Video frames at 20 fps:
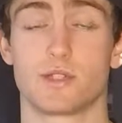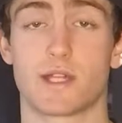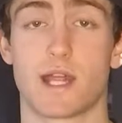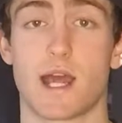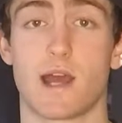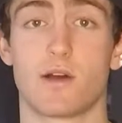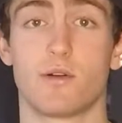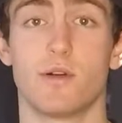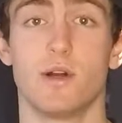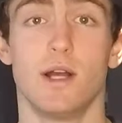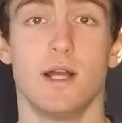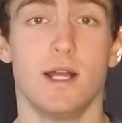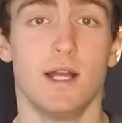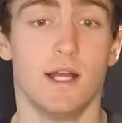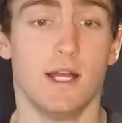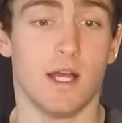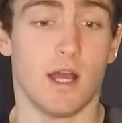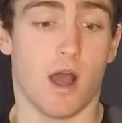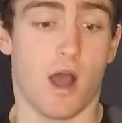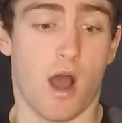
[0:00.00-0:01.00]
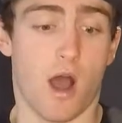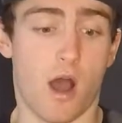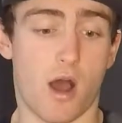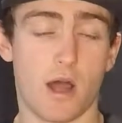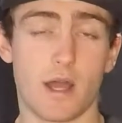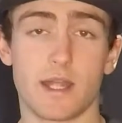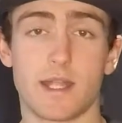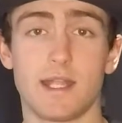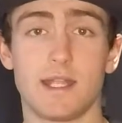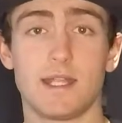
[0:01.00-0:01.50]
Now,
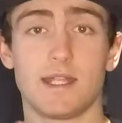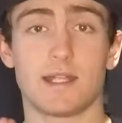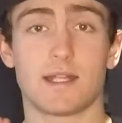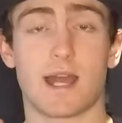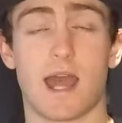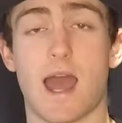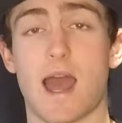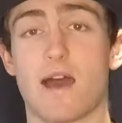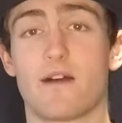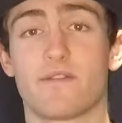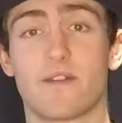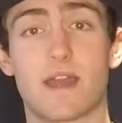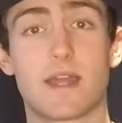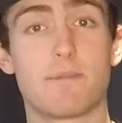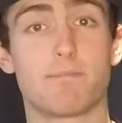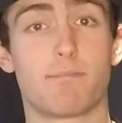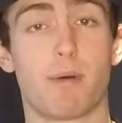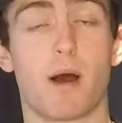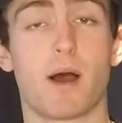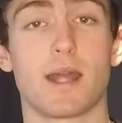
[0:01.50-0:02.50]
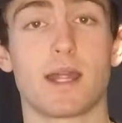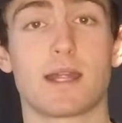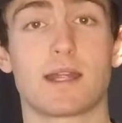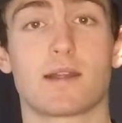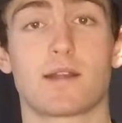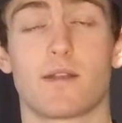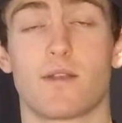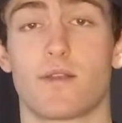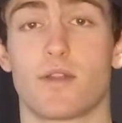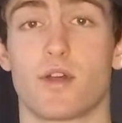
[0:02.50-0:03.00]
I have a bike
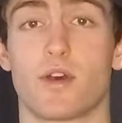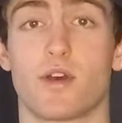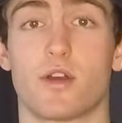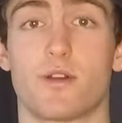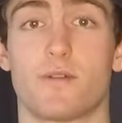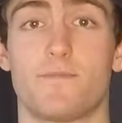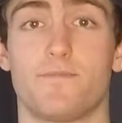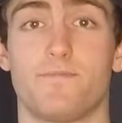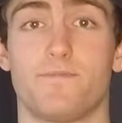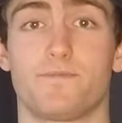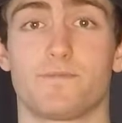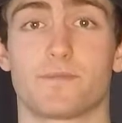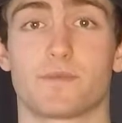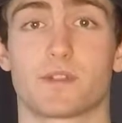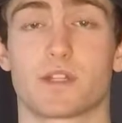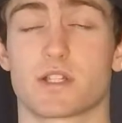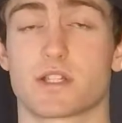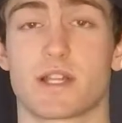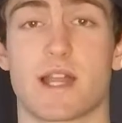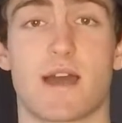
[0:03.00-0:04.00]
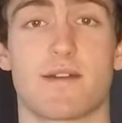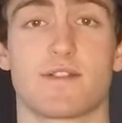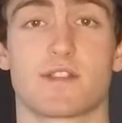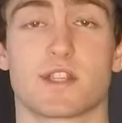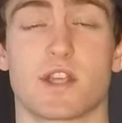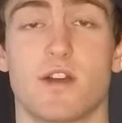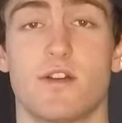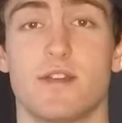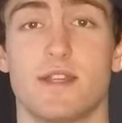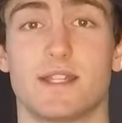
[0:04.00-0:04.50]
that doesn't have its
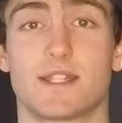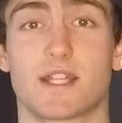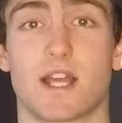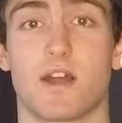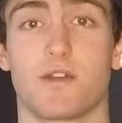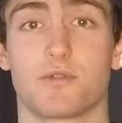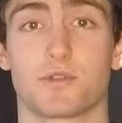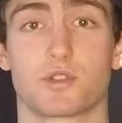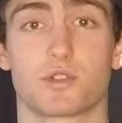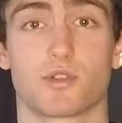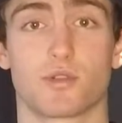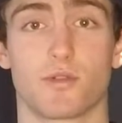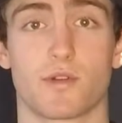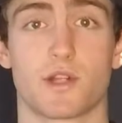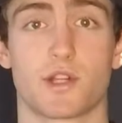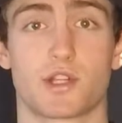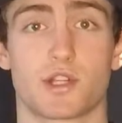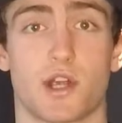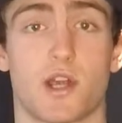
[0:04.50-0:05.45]
own internal storage.